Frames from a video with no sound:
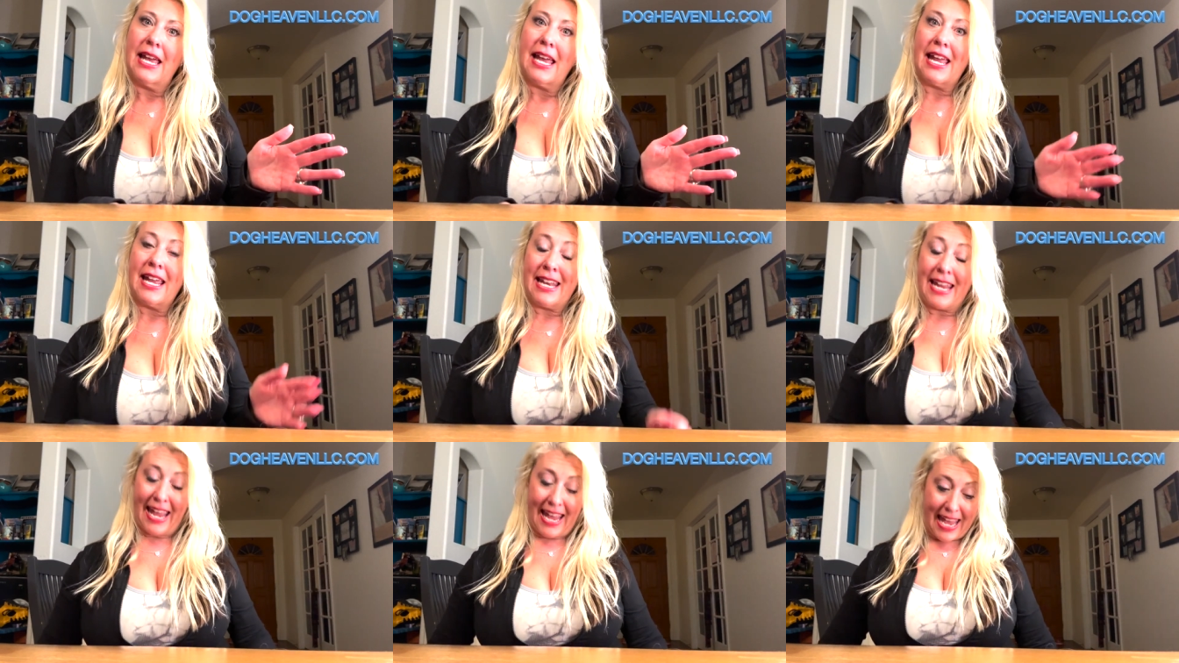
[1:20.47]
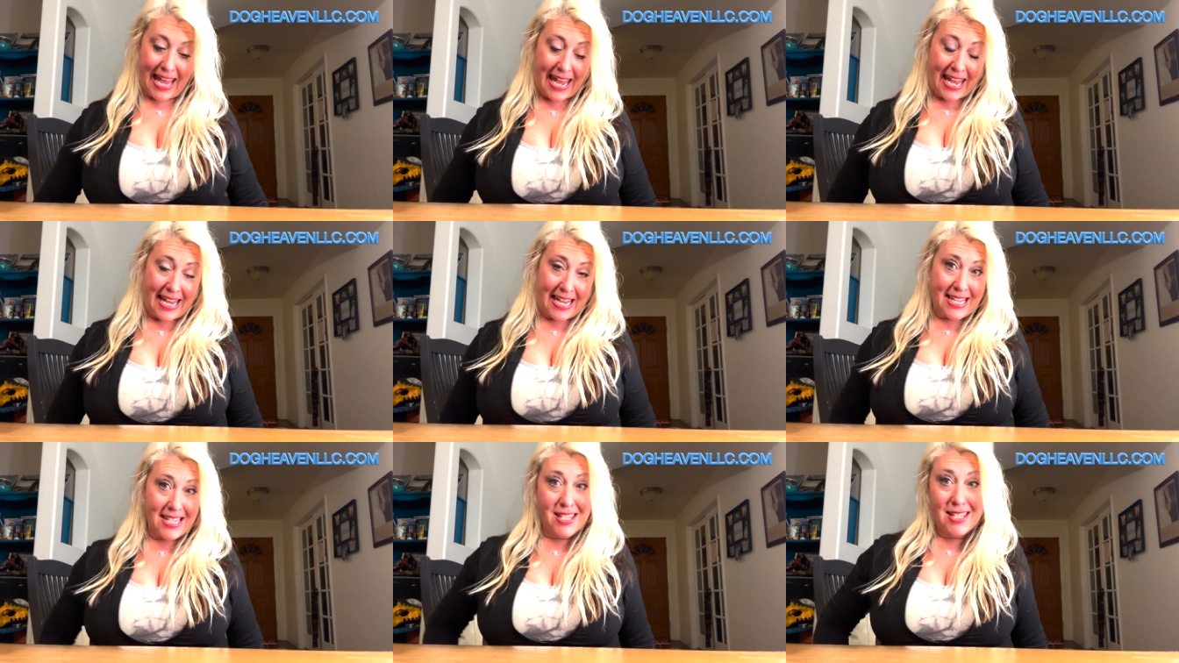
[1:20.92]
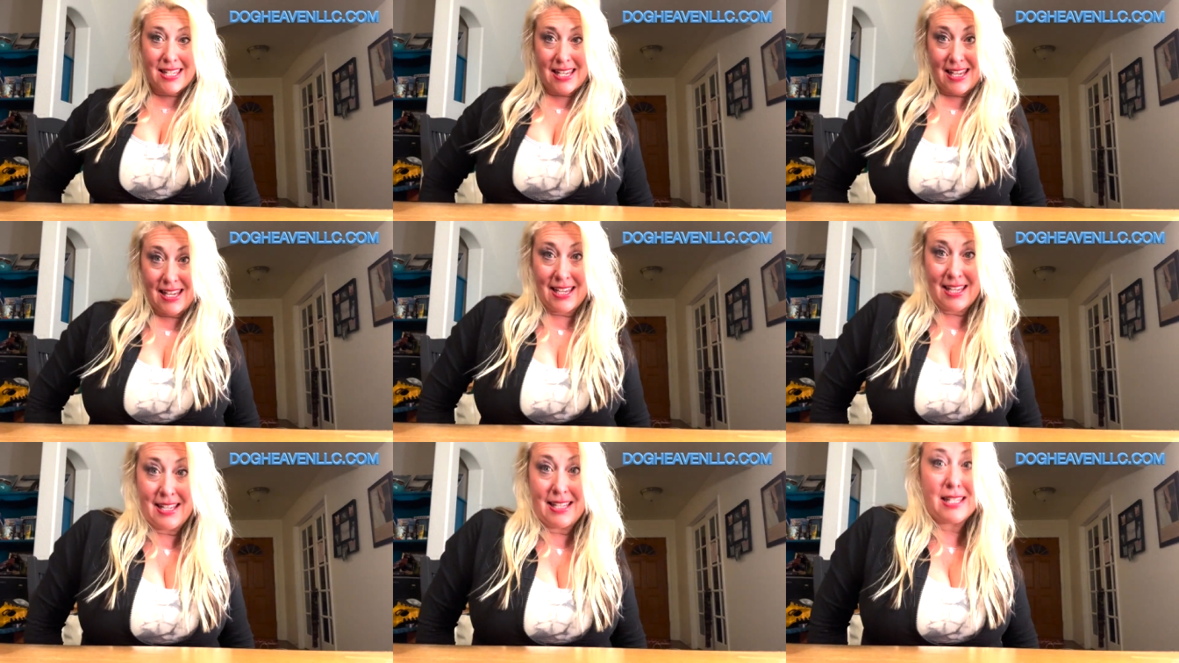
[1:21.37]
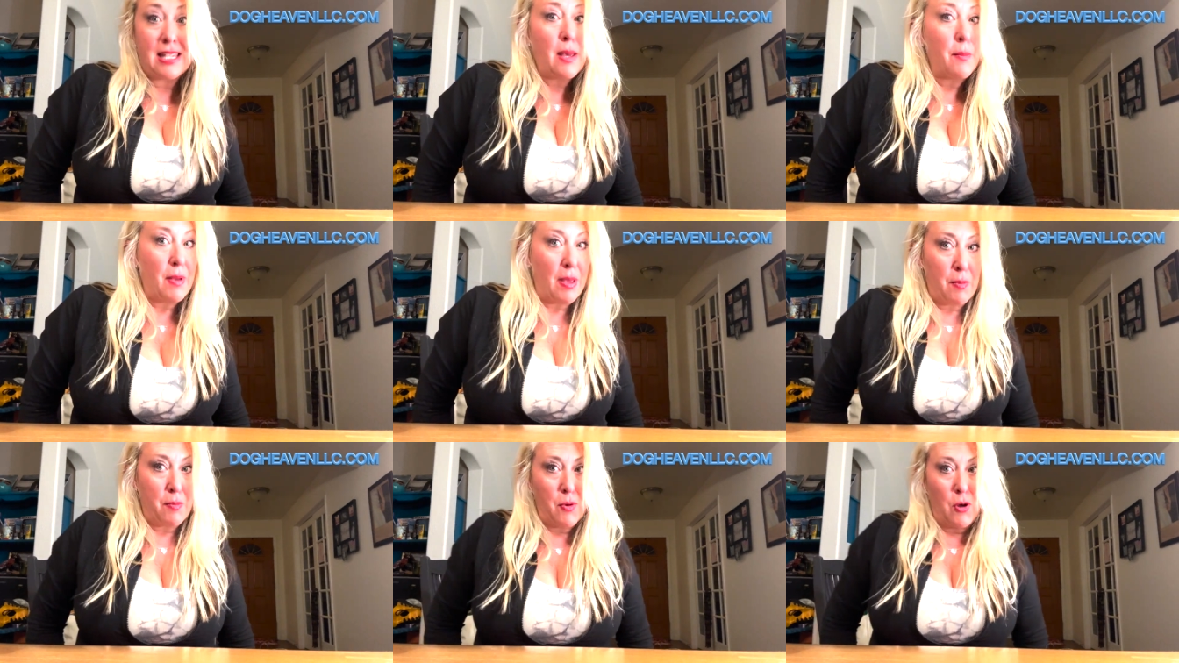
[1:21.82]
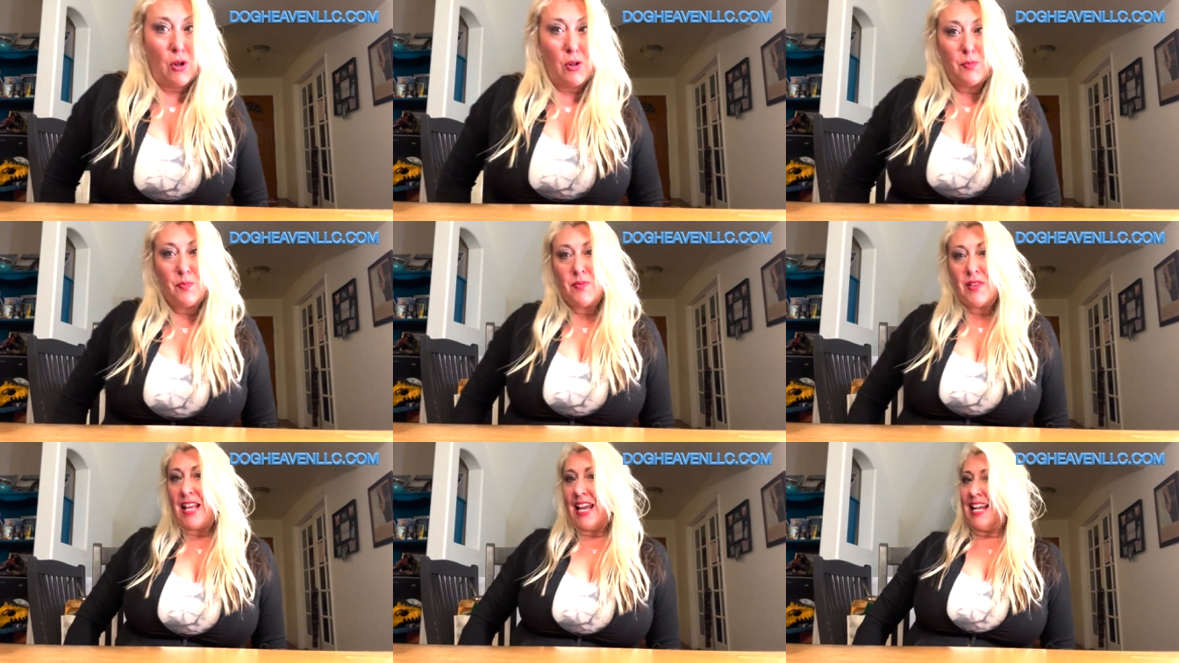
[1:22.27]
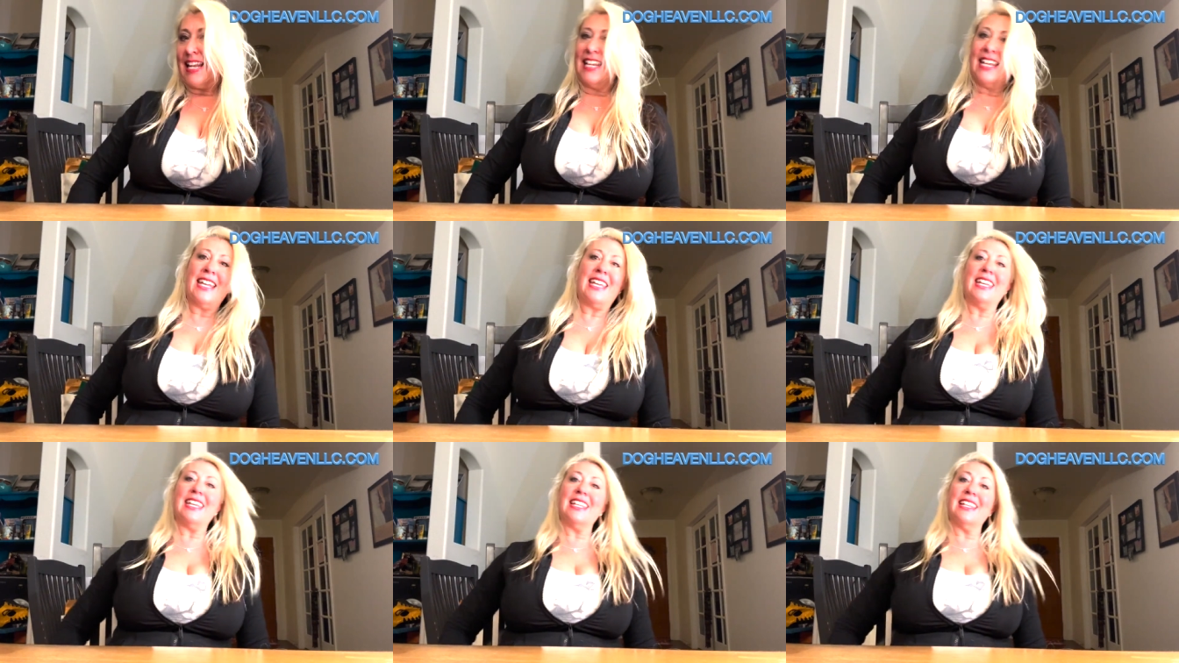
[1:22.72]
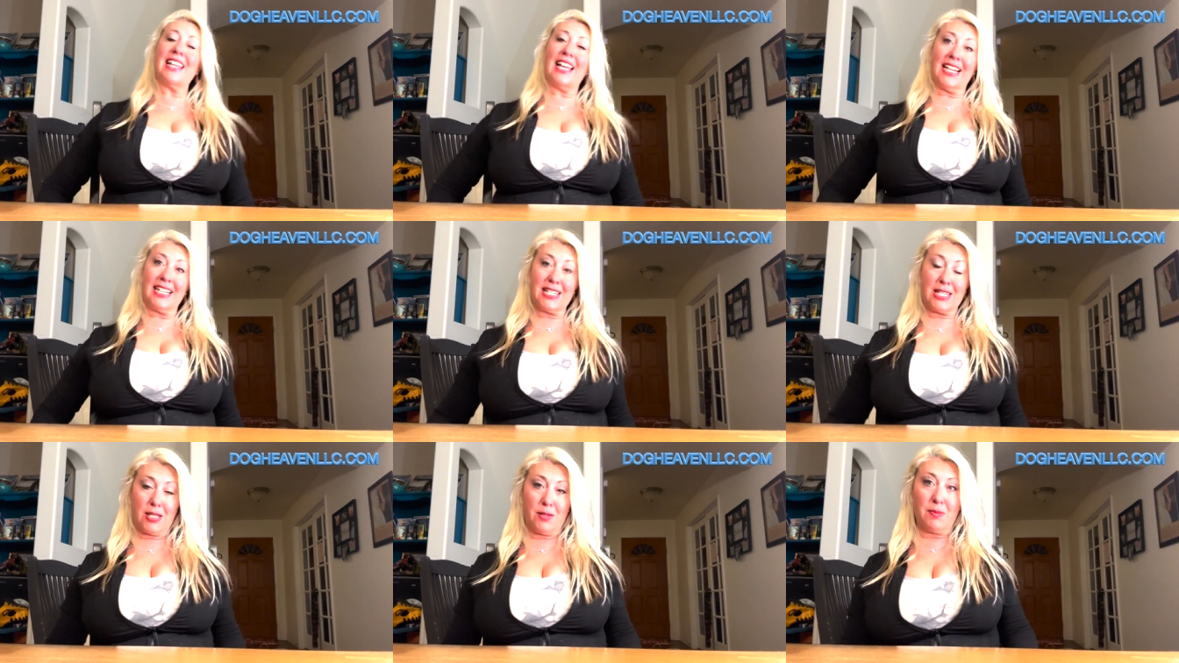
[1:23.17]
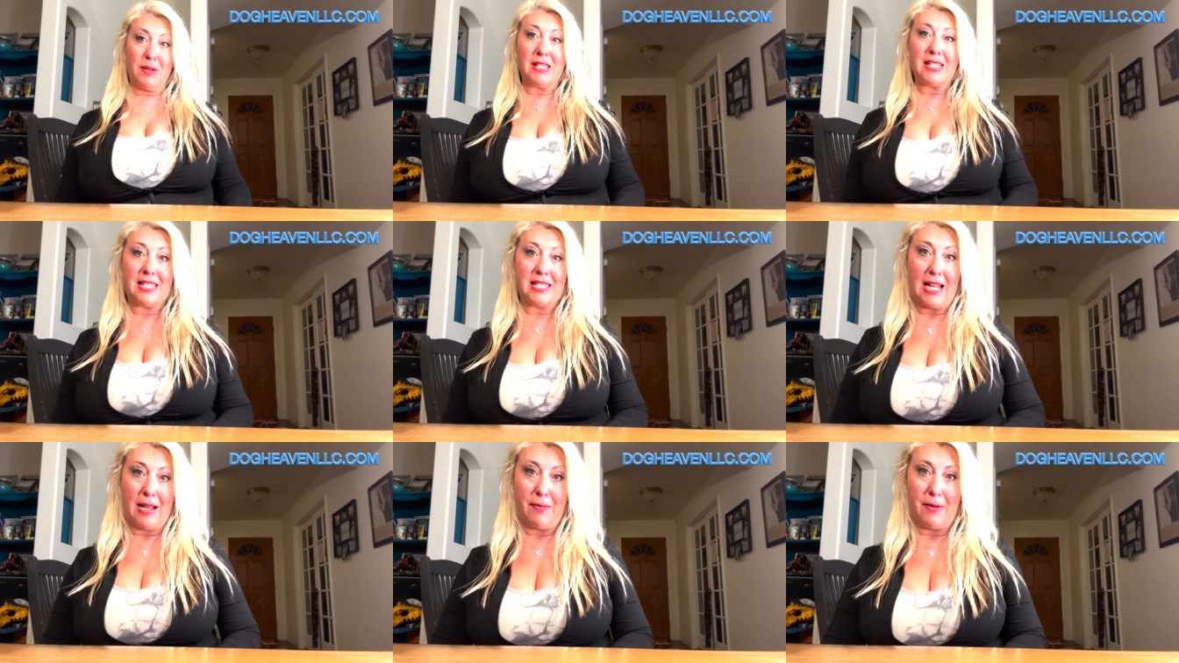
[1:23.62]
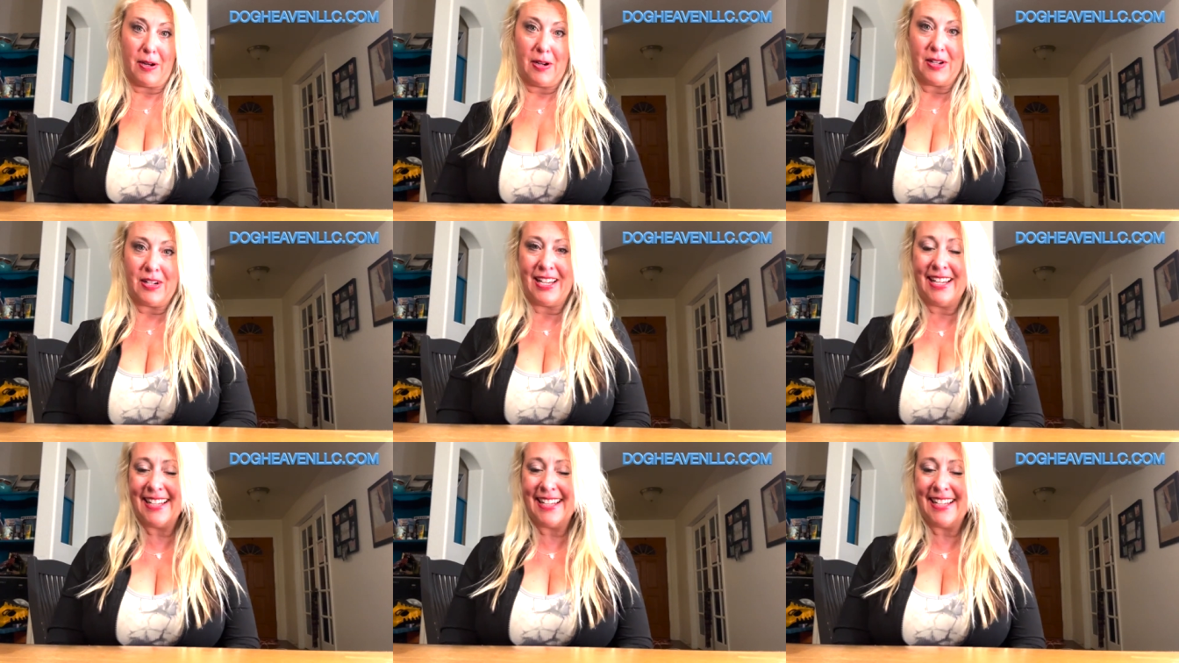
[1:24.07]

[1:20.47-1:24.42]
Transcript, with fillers: And Ace is a pit bull and he likes to be stubborn.